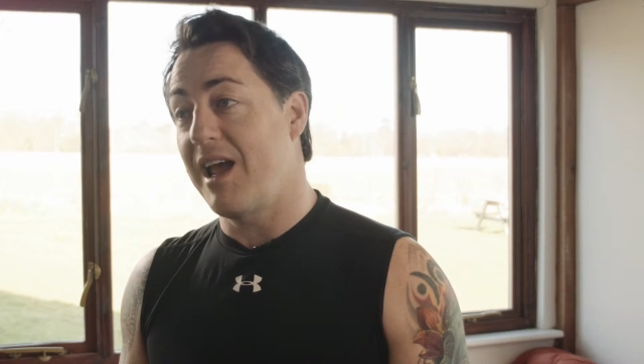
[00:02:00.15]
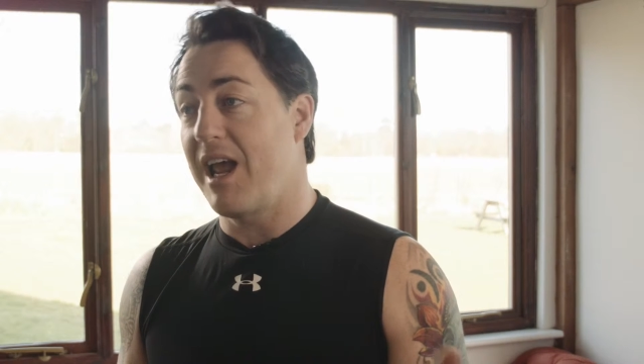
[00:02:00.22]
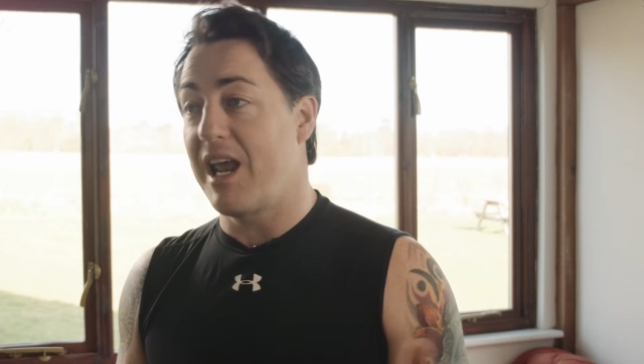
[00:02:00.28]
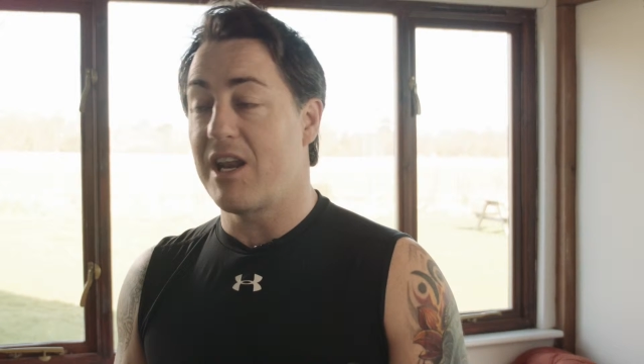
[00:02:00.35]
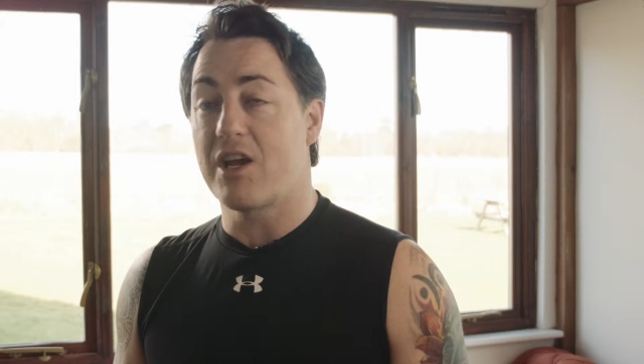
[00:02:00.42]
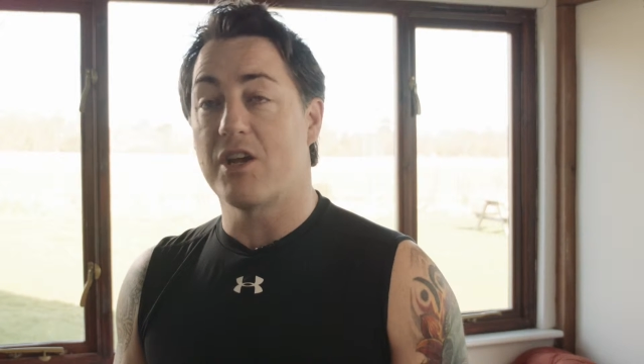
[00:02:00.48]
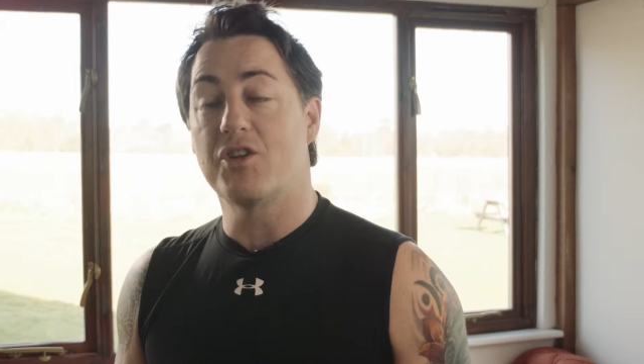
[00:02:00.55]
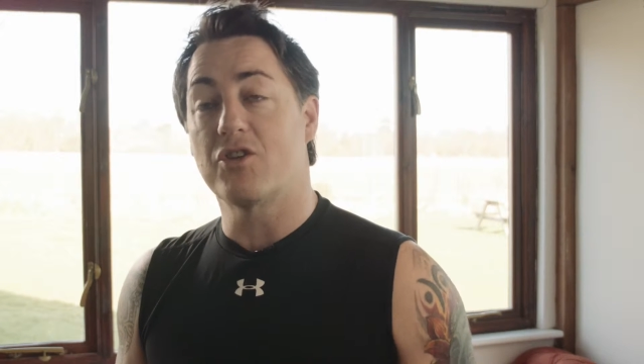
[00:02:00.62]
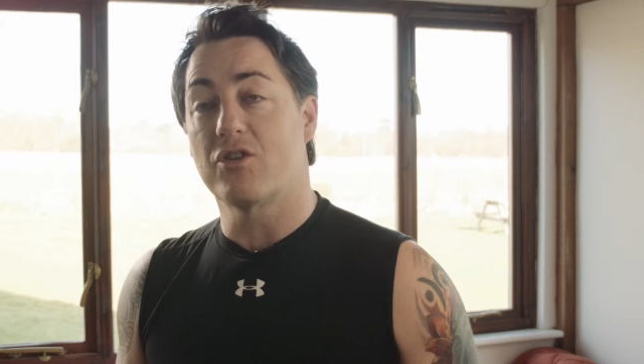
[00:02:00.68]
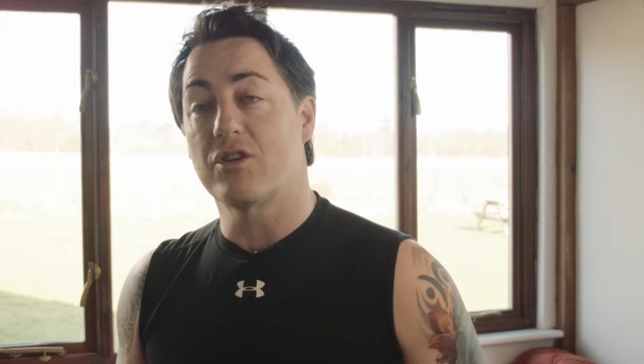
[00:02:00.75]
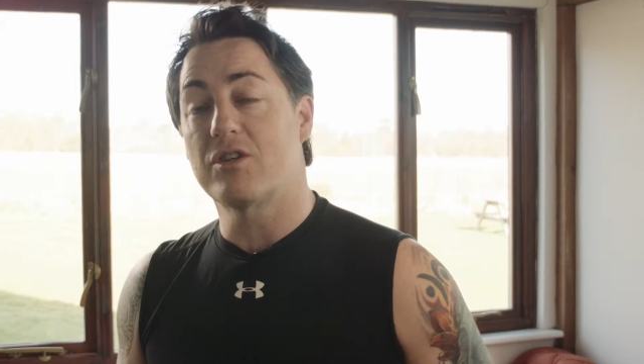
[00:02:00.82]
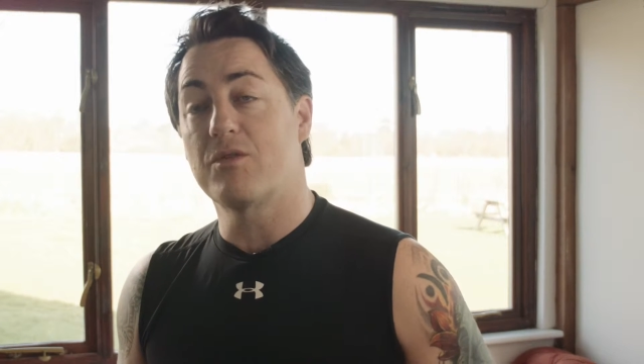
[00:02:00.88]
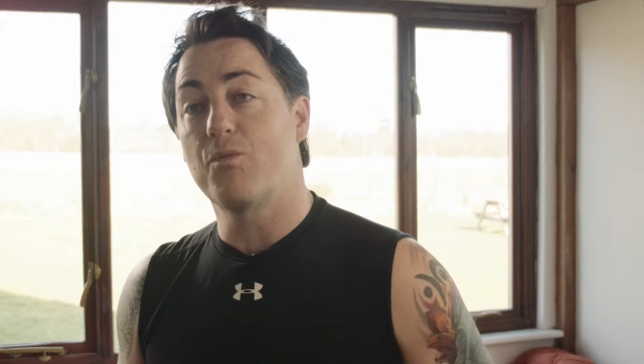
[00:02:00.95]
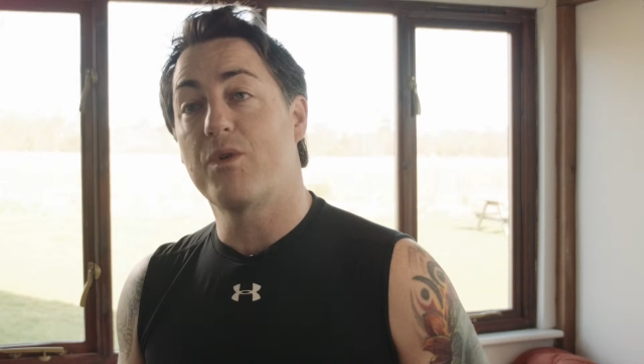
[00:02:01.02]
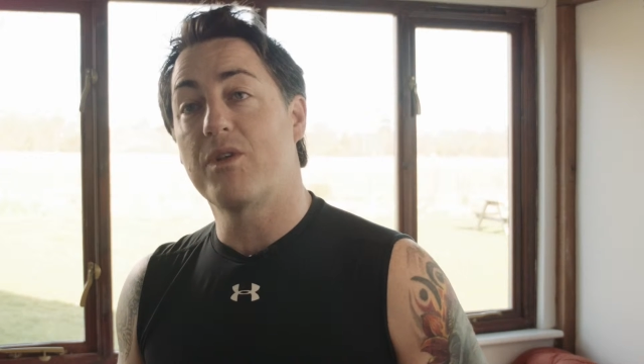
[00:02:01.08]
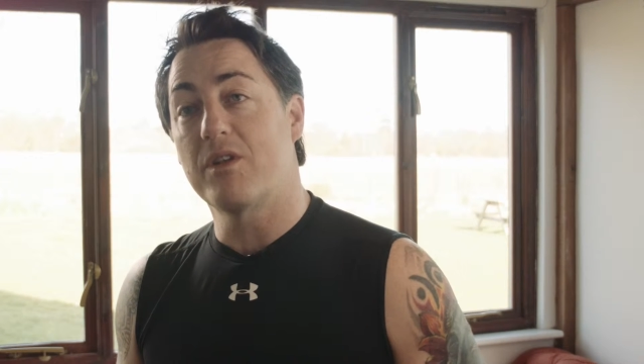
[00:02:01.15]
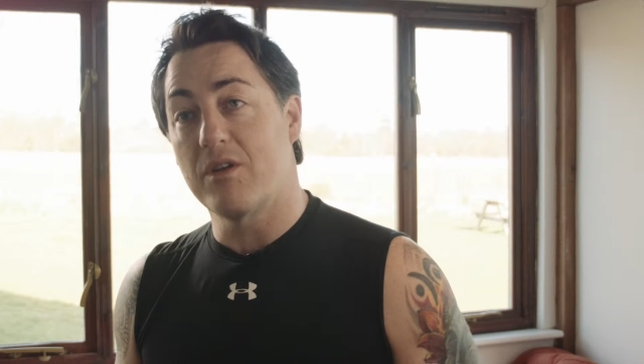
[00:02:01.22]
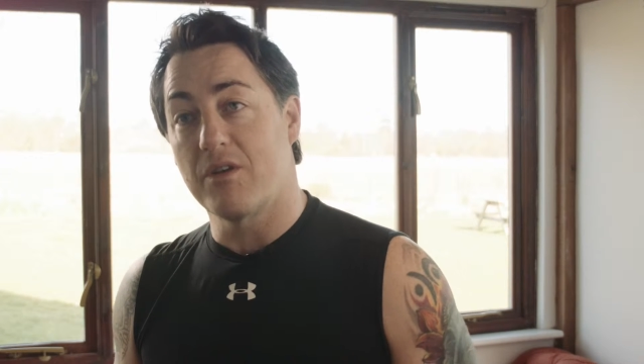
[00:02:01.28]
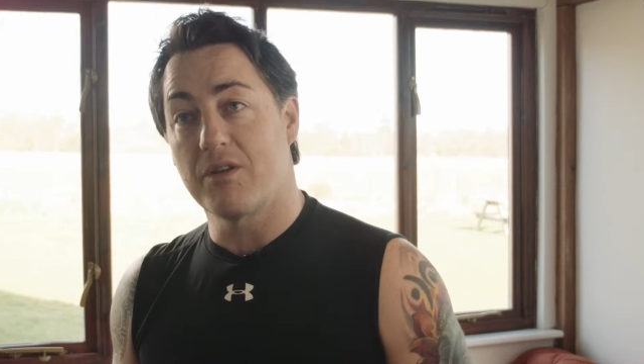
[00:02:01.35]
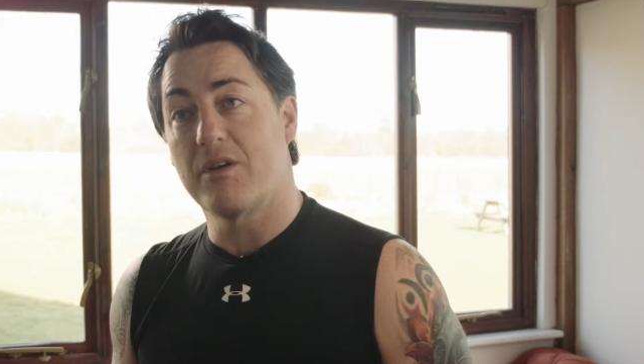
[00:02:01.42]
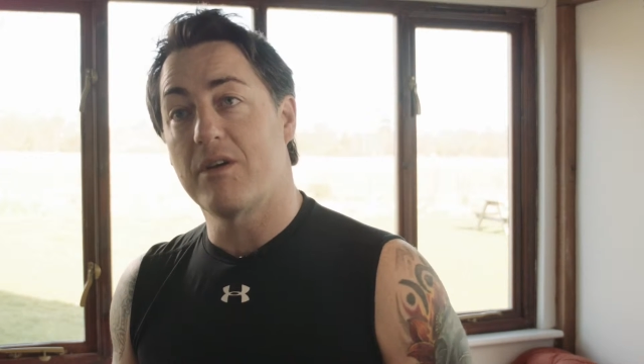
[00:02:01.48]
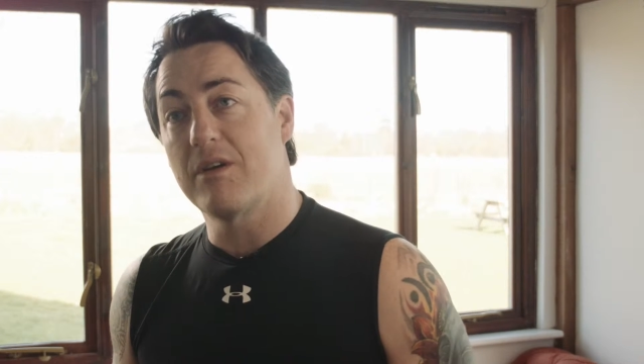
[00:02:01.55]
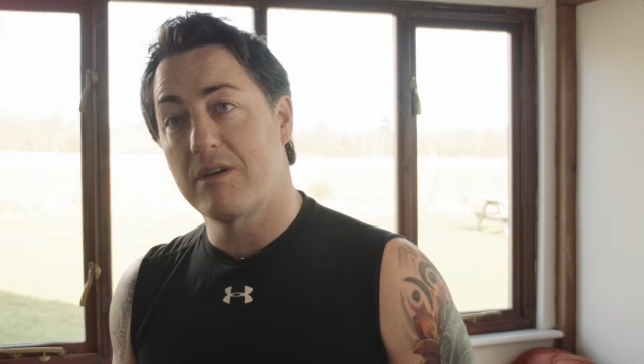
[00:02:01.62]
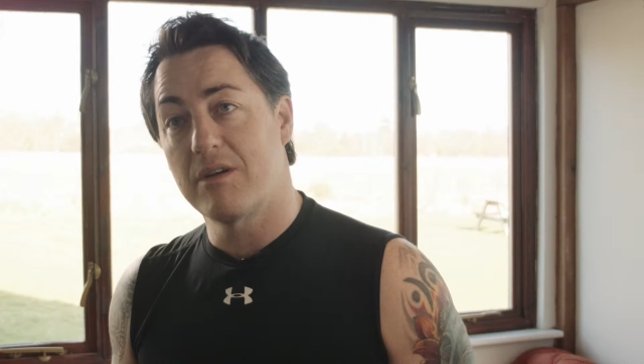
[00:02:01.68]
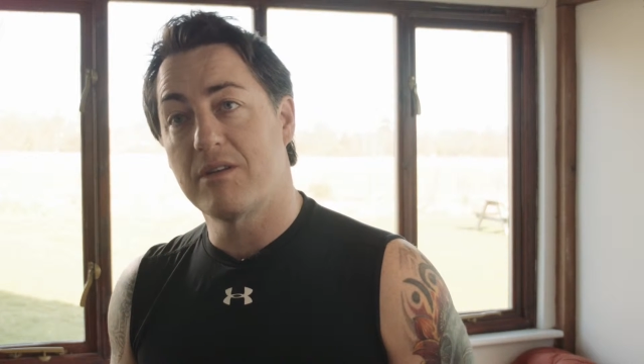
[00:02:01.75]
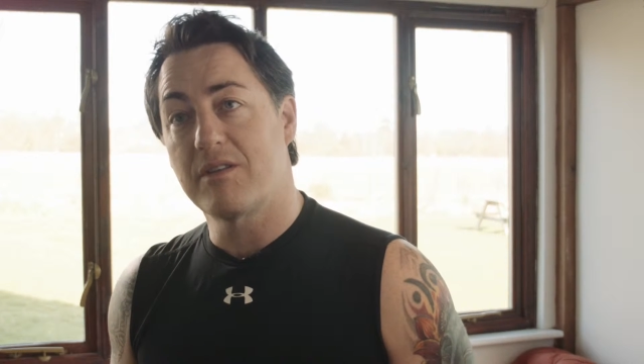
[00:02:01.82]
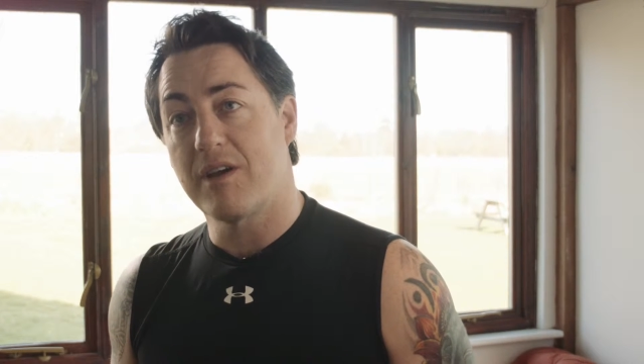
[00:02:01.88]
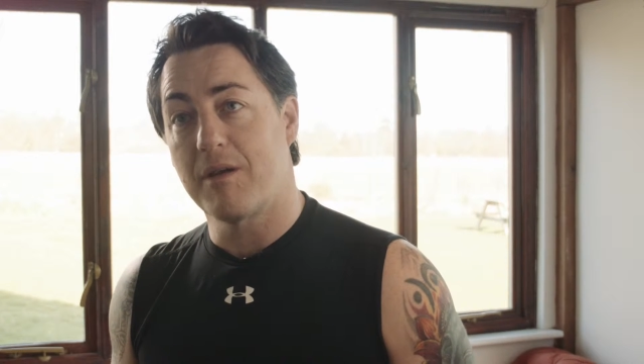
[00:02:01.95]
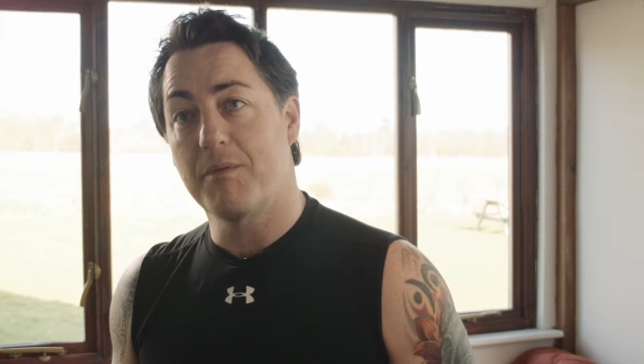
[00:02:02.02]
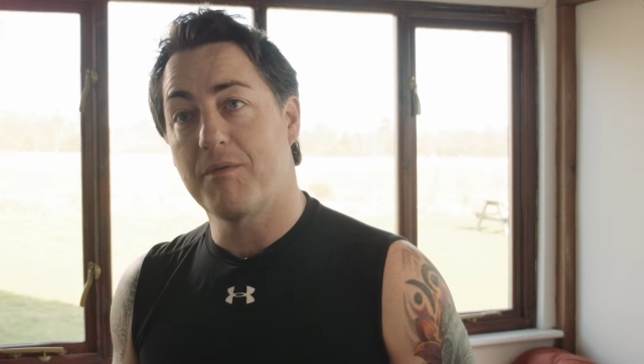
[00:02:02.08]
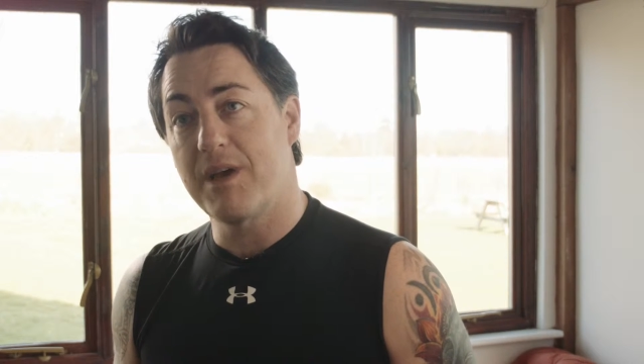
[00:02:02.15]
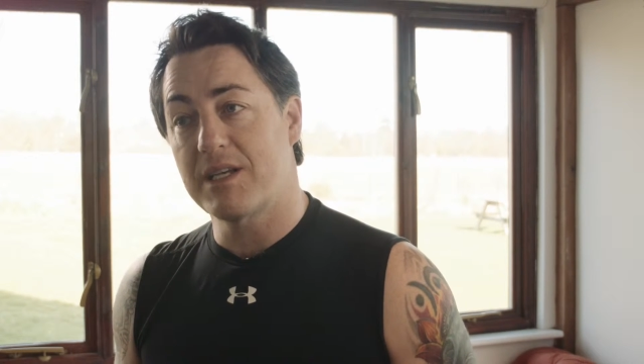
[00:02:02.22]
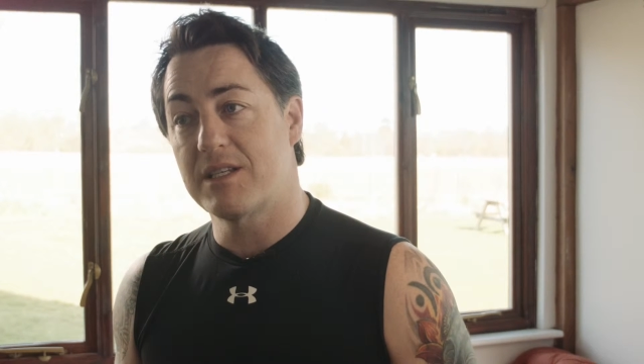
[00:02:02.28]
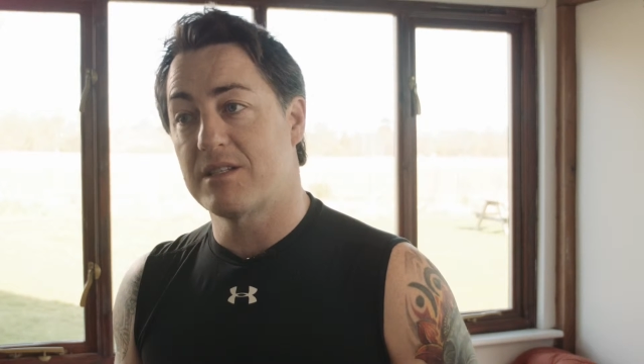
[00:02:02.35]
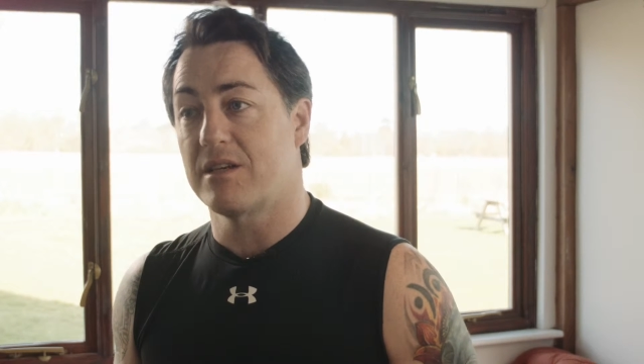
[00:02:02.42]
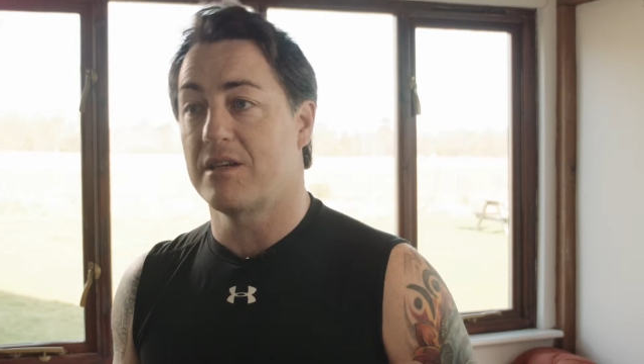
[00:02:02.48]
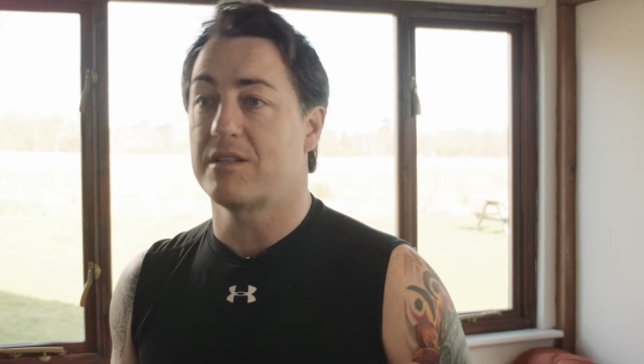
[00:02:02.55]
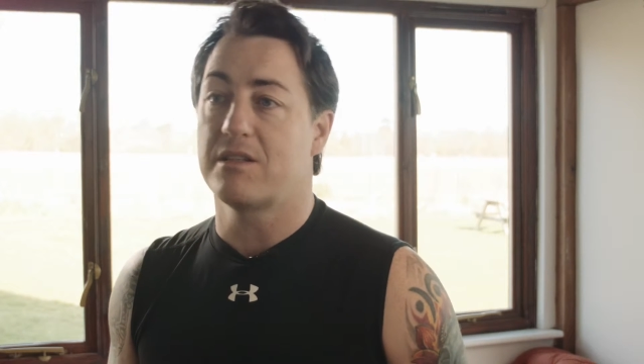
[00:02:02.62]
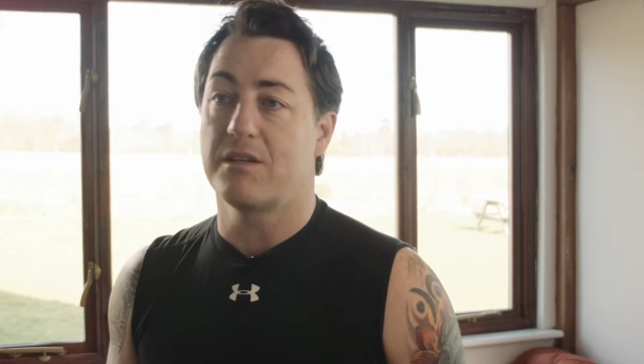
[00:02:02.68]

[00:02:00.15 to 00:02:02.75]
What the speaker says: in conjunction with another type of exercise.